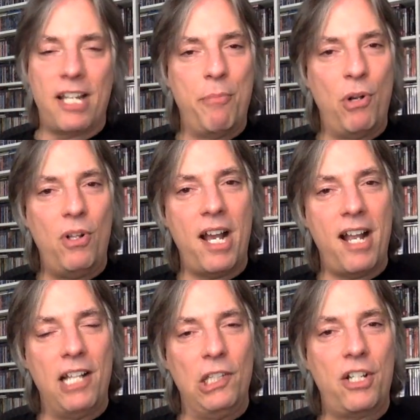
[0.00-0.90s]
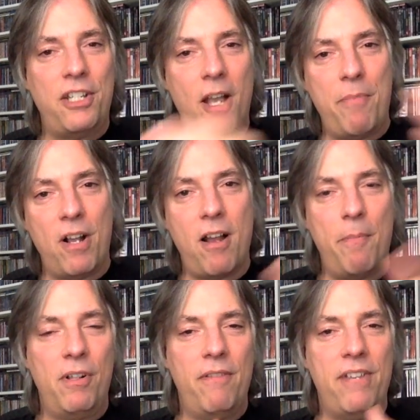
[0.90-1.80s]
I pulled, I, I, looked up a
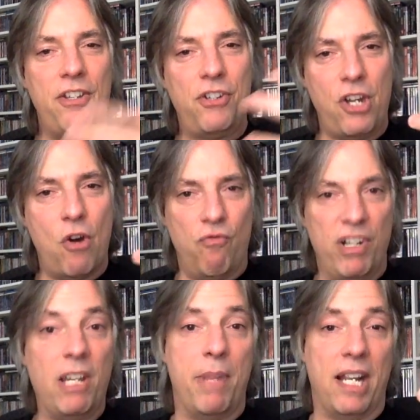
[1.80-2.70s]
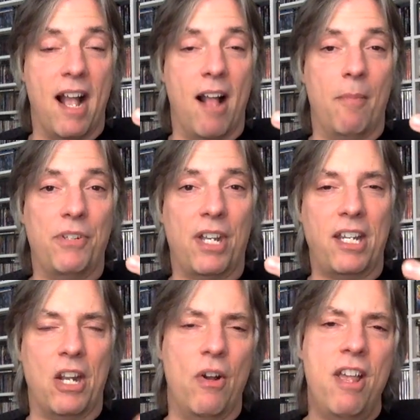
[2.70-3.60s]
couple of his, you know, really big albums, like
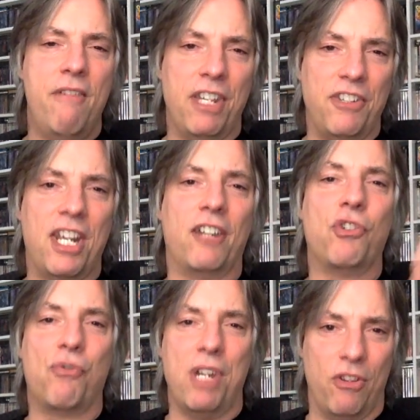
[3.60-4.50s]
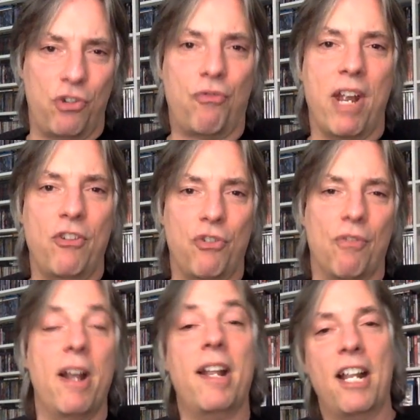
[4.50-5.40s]
you know, Fifty Second Street and The Stranger, right?